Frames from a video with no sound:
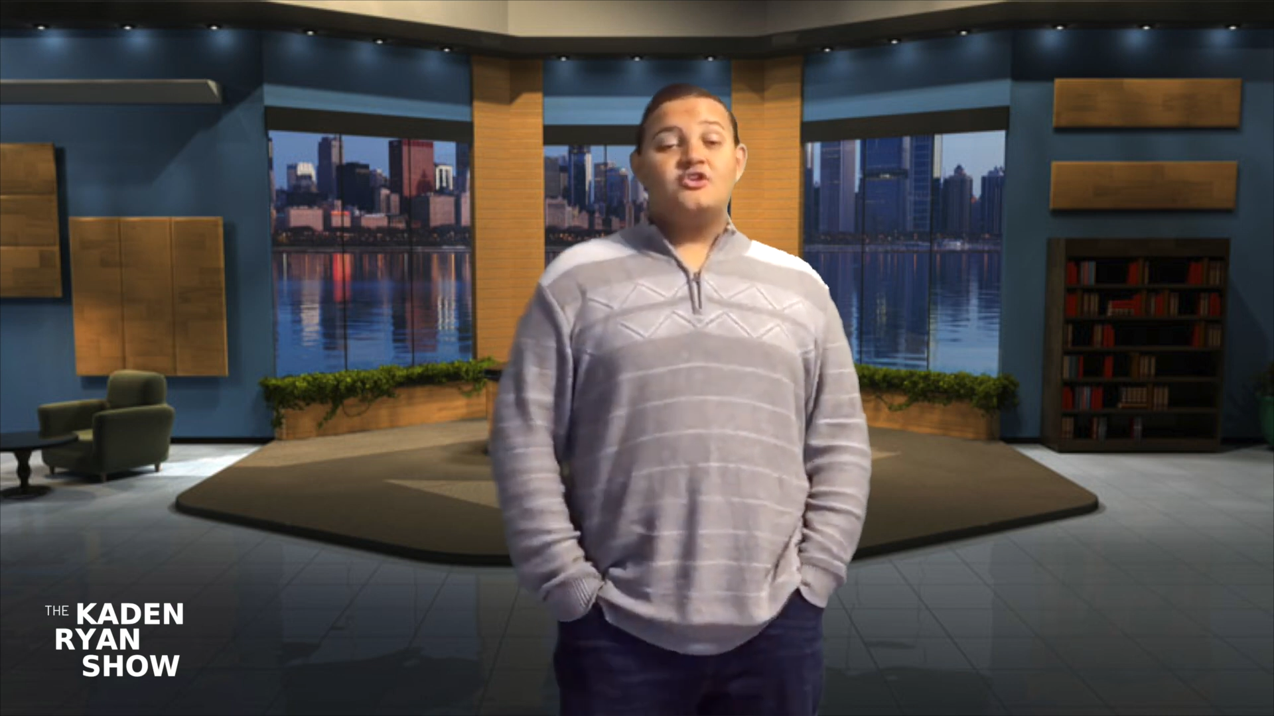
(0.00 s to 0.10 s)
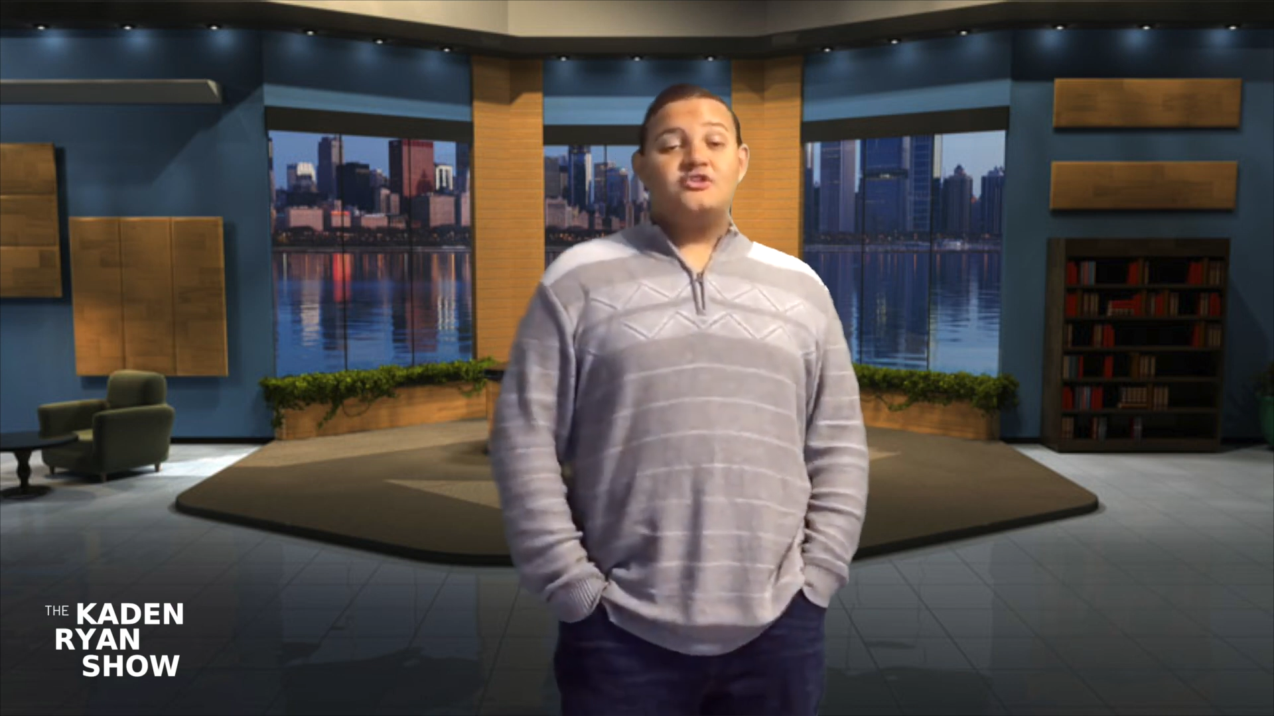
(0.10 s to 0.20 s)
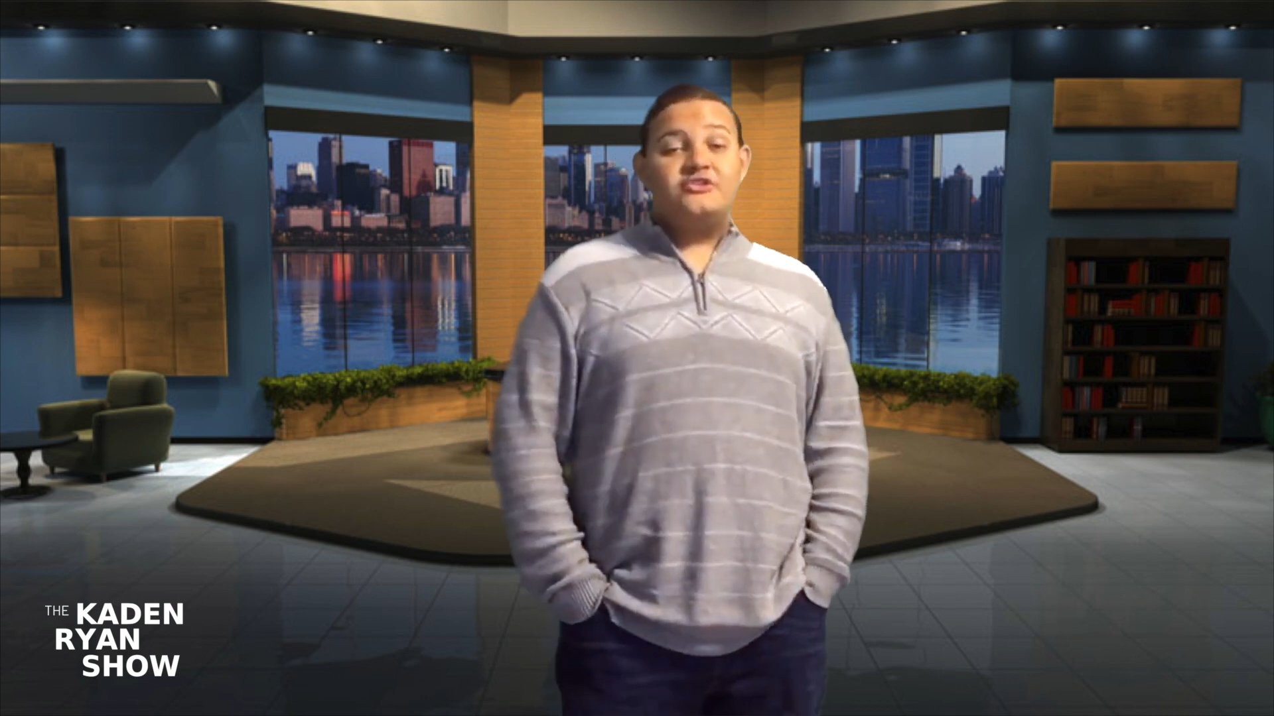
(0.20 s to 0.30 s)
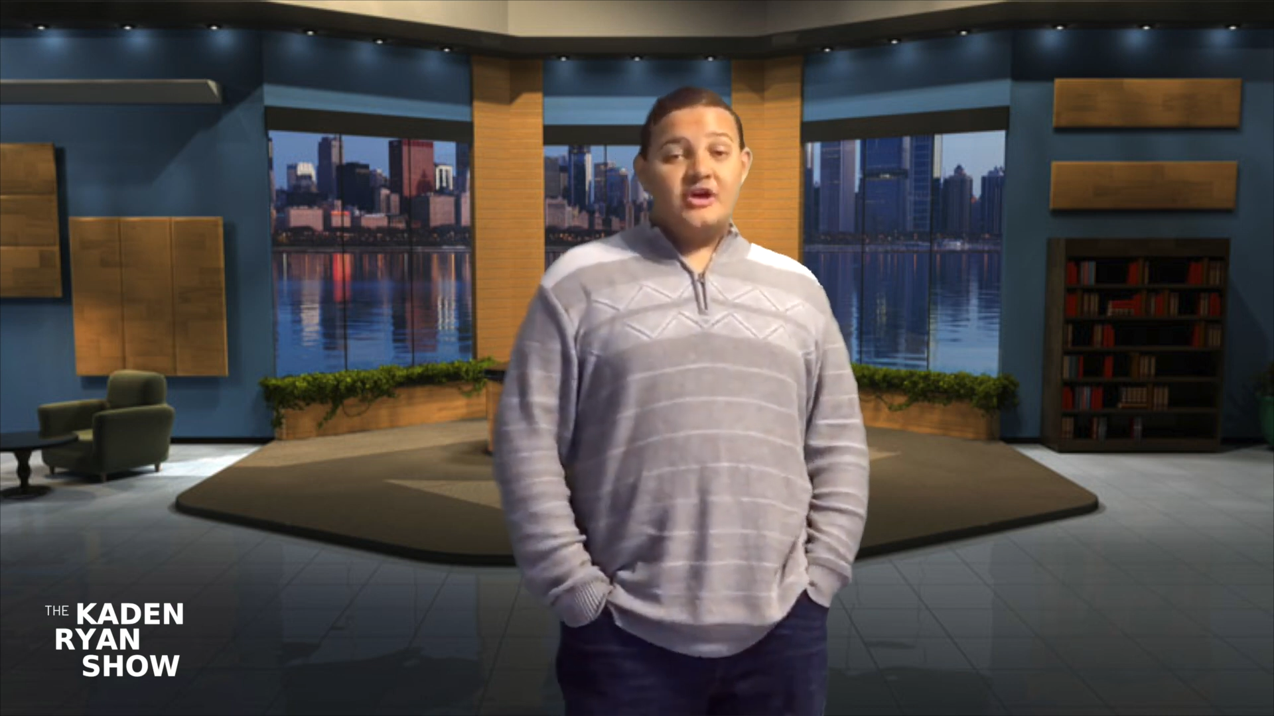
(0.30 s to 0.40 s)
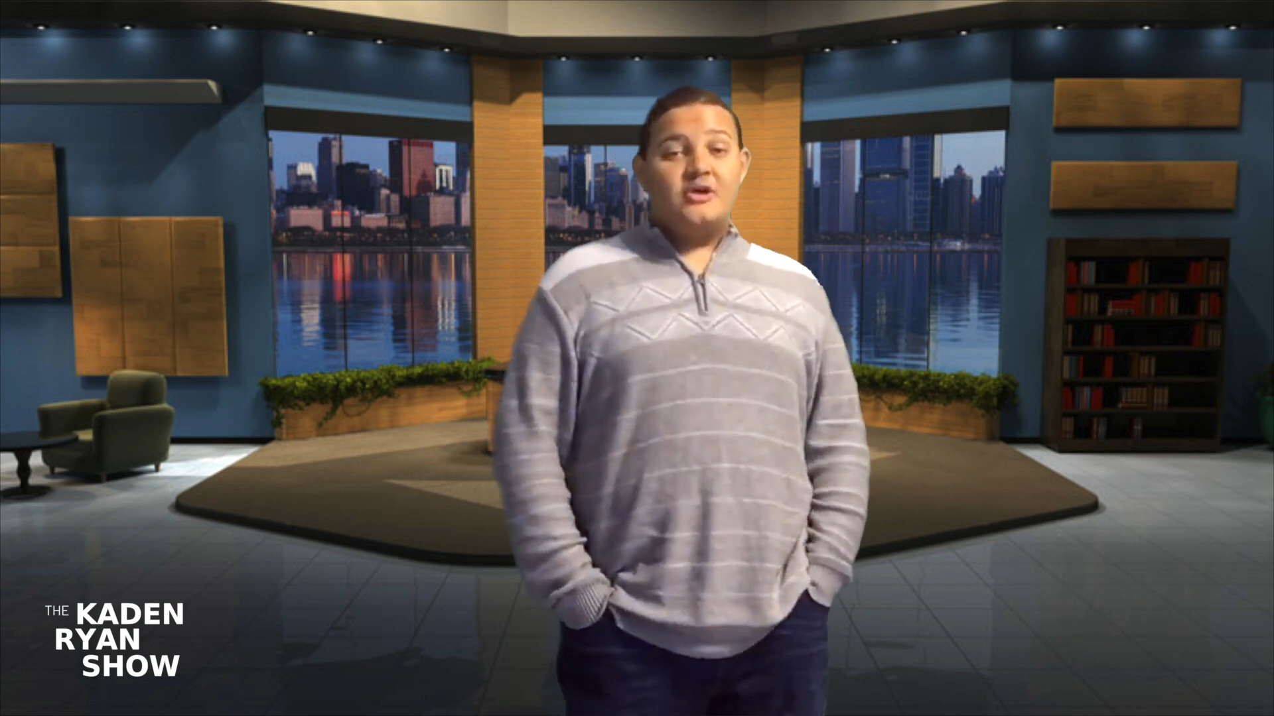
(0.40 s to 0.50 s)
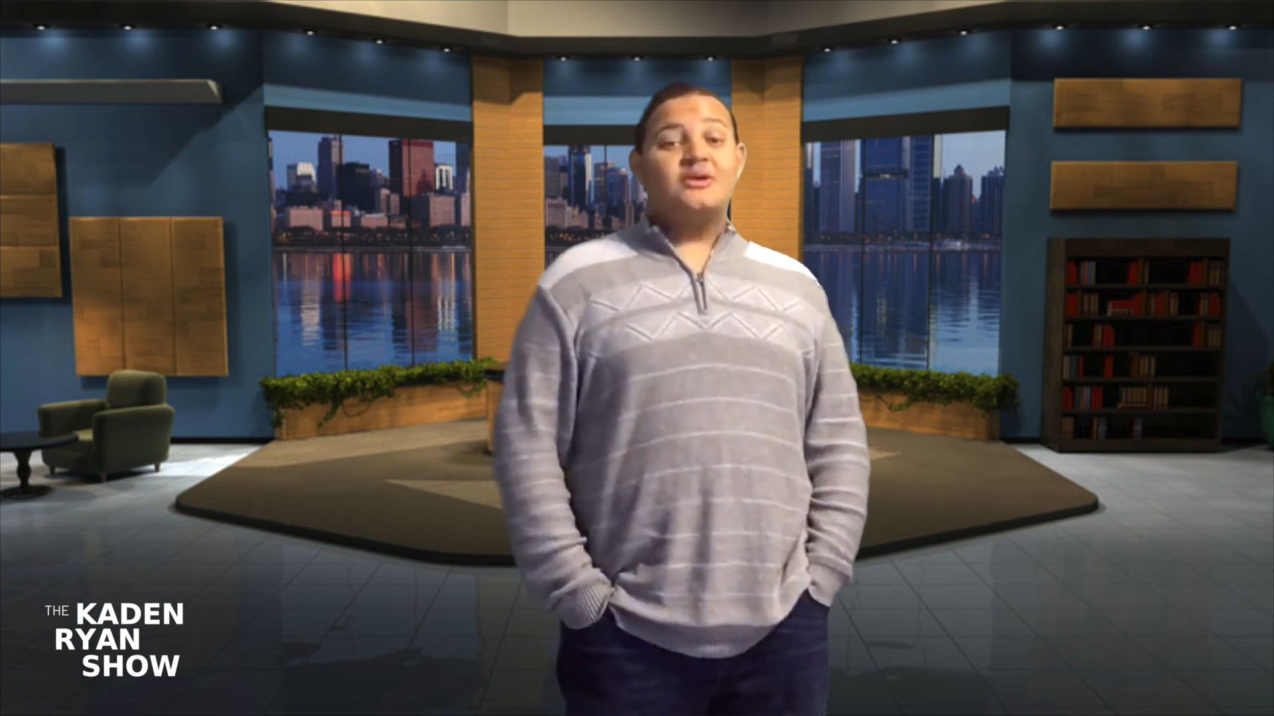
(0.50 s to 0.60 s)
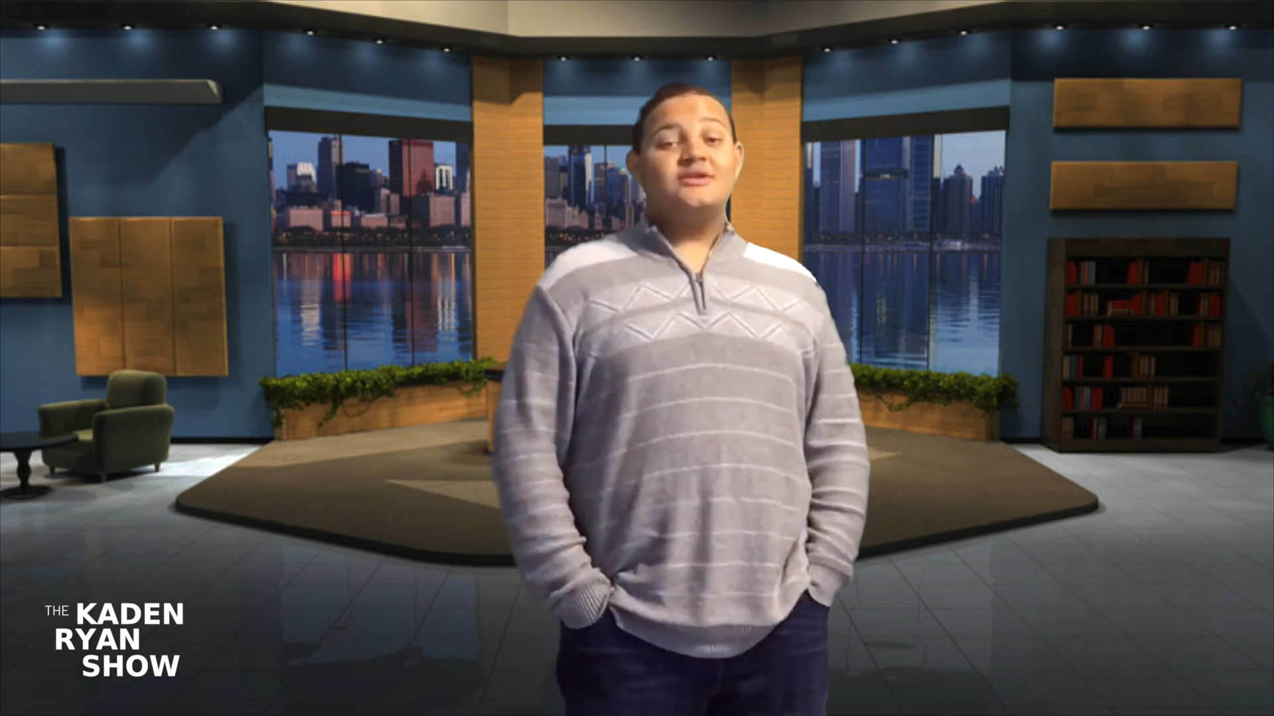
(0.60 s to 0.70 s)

So,